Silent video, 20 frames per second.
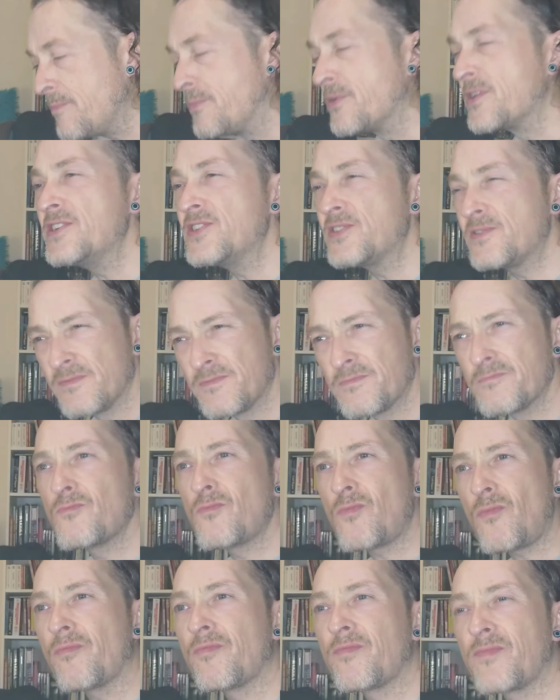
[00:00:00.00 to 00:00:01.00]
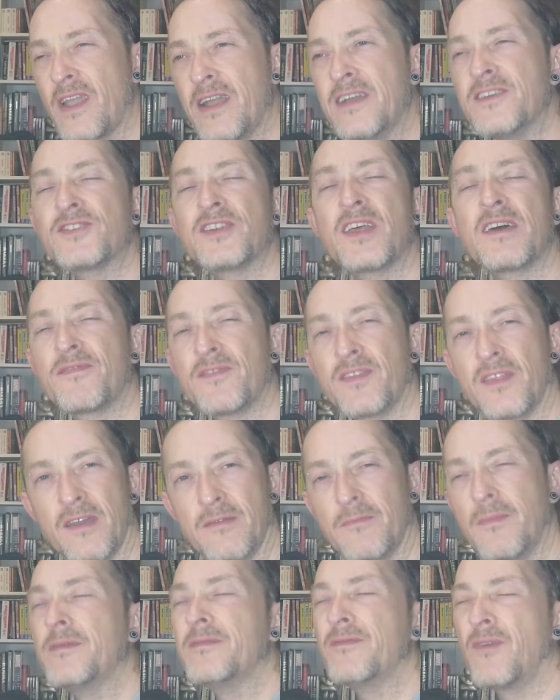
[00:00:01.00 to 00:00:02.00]
But it's it's
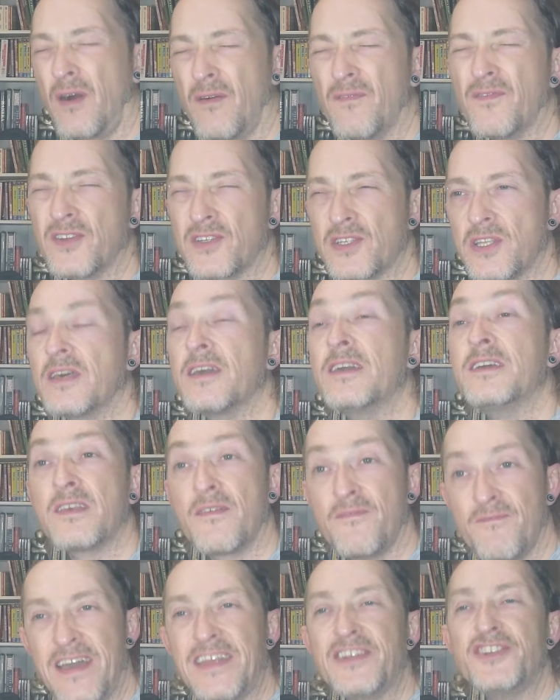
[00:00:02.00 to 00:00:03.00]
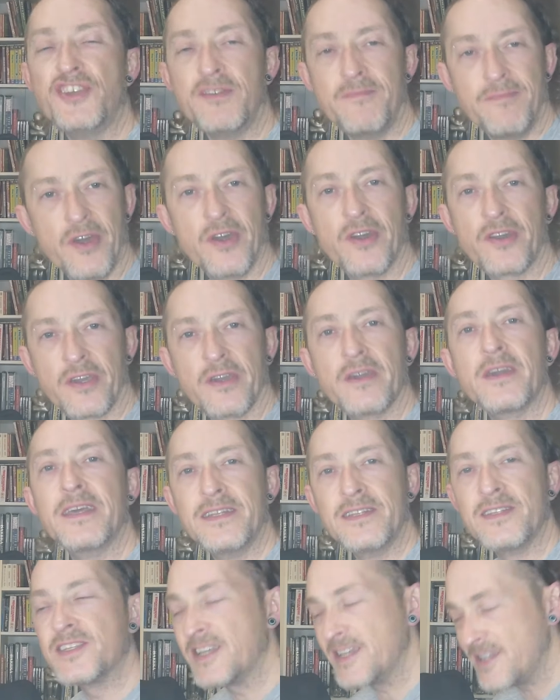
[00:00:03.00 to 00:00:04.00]
definitely obviously it's a veggie burger.
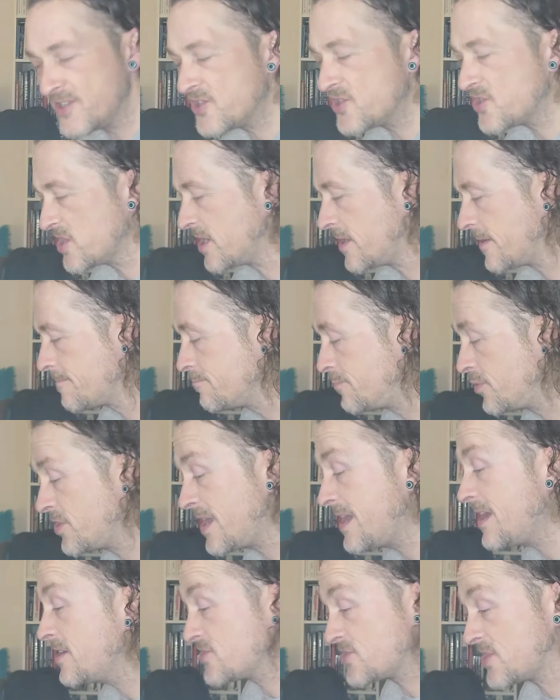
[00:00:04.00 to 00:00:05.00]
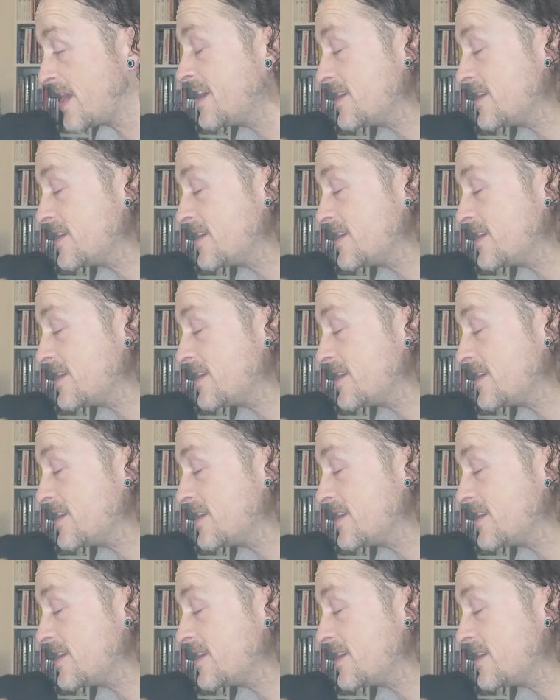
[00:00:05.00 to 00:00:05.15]
Yeah, yeah, yeah. So. But yeah, it's